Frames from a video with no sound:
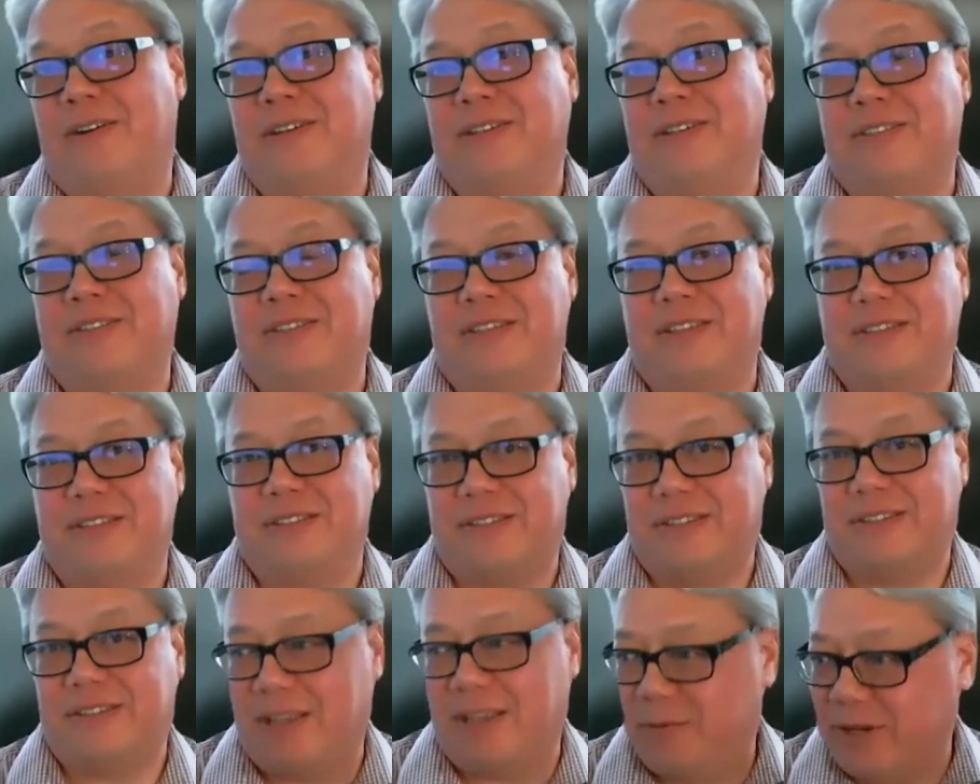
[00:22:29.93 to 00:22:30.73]

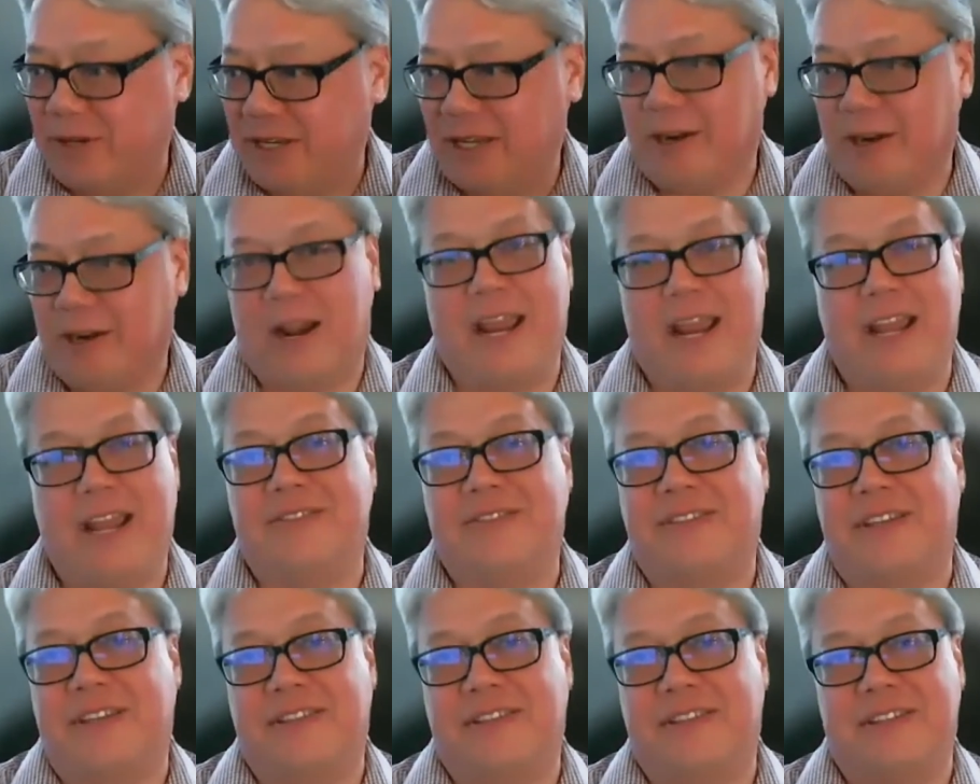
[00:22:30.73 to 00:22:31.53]
Is can we get our
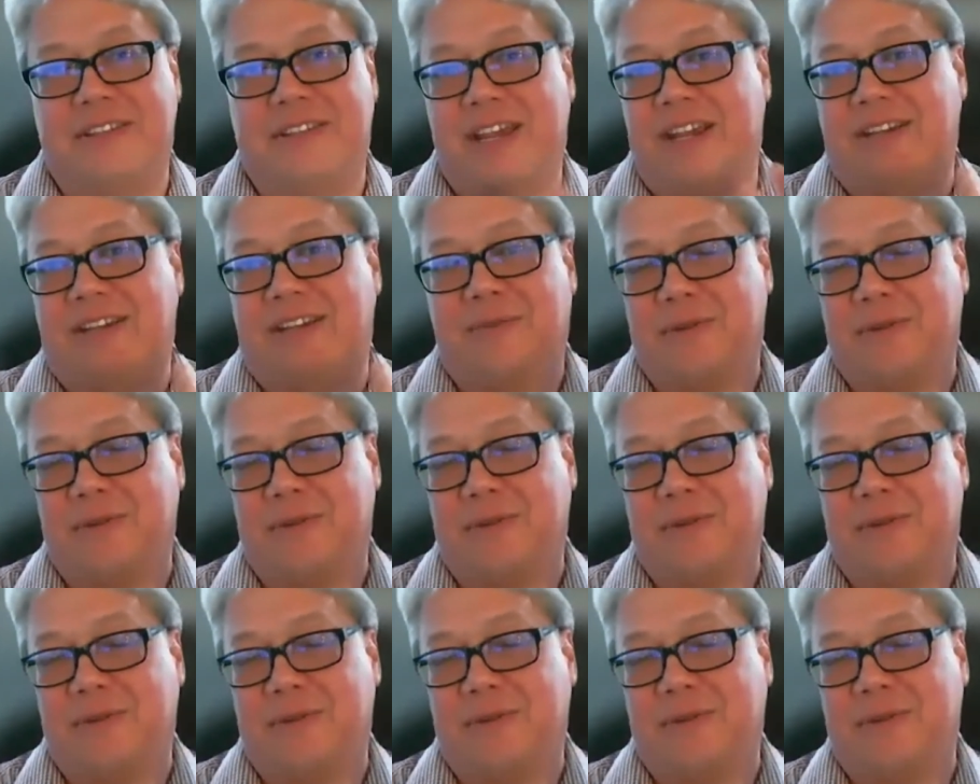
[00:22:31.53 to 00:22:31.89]
hands on the tech?